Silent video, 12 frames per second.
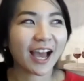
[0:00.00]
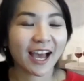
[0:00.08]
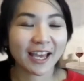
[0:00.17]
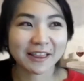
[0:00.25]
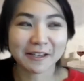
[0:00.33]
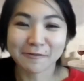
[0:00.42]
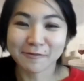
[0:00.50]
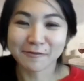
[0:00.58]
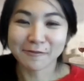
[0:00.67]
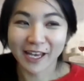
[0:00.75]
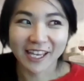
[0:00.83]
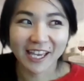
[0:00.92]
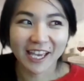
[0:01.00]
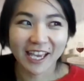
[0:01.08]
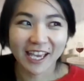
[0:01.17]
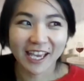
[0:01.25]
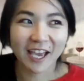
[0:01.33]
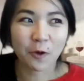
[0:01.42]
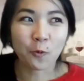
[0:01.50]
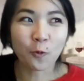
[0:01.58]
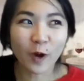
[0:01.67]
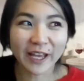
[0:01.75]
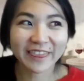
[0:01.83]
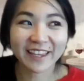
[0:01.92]
I love that.
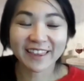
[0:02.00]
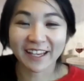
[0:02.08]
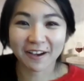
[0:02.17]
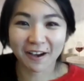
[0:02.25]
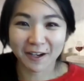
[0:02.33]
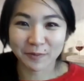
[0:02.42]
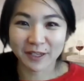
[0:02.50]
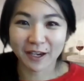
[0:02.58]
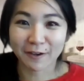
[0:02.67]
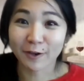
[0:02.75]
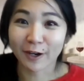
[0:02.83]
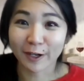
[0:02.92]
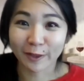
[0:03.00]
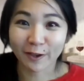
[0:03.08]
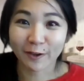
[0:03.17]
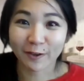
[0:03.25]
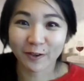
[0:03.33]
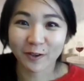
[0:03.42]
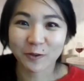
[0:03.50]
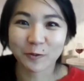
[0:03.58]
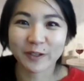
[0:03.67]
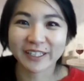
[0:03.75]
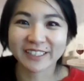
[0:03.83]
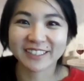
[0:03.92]
One thing that caught me off guard, though,
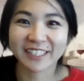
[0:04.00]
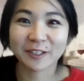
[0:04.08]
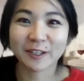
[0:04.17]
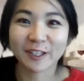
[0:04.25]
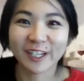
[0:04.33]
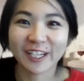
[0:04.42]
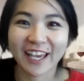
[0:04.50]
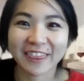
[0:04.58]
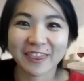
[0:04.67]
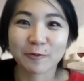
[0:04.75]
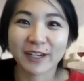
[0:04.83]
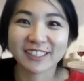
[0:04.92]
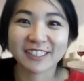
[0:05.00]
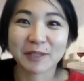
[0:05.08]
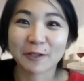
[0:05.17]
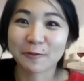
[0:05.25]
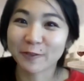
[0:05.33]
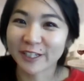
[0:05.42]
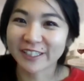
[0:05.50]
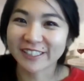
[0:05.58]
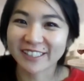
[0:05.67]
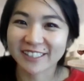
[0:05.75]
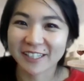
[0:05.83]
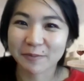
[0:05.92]
was that you look at the resume
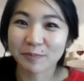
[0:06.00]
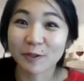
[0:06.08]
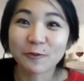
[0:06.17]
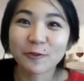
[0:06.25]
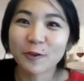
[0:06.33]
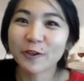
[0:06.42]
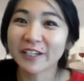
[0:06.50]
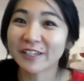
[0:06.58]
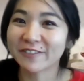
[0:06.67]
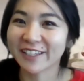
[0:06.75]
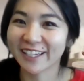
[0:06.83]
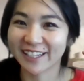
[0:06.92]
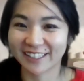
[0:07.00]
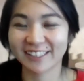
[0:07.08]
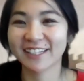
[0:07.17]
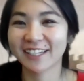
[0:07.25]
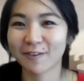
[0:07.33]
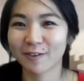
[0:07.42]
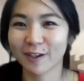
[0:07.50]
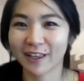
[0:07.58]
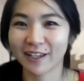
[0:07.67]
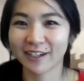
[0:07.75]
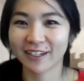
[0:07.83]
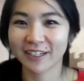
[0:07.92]
first before even getting to the cover
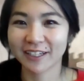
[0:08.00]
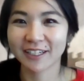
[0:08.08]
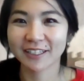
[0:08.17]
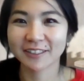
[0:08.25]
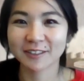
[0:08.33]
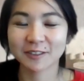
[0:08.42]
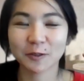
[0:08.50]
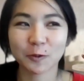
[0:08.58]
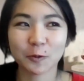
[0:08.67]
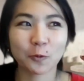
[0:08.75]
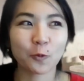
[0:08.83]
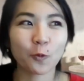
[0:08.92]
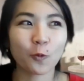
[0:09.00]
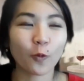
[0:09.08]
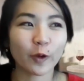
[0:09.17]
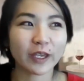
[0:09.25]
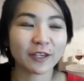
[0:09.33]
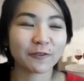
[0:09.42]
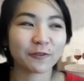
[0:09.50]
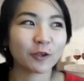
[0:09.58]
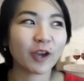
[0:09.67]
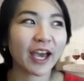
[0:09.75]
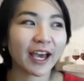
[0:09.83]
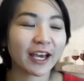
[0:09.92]
letter. So if you
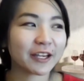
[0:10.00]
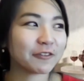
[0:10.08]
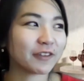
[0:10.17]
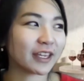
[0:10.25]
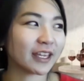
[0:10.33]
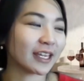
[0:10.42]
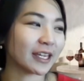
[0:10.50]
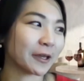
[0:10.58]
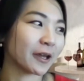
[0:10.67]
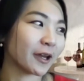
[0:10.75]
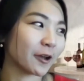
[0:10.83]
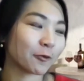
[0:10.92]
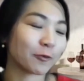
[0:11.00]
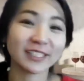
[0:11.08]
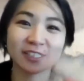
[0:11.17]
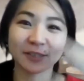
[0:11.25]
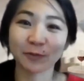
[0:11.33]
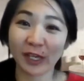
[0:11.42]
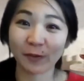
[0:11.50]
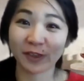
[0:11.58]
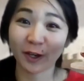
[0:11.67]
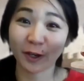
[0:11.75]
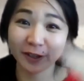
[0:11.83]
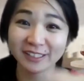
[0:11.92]
have a resume with
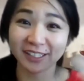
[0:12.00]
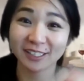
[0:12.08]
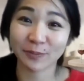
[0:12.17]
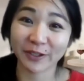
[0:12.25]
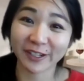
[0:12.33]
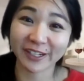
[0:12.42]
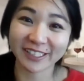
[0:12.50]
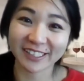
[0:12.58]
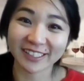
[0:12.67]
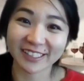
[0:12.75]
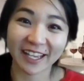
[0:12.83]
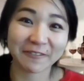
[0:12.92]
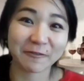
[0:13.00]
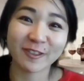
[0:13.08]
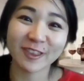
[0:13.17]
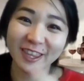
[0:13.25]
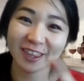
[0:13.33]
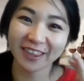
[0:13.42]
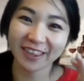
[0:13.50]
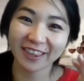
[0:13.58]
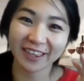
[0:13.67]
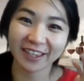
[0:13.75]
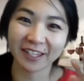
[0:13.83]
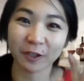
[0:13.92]
all these experiences that have,
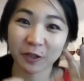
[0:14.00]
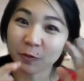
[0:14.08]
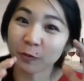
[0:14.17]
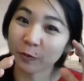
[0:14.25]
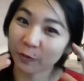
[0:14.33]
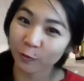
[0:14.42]
you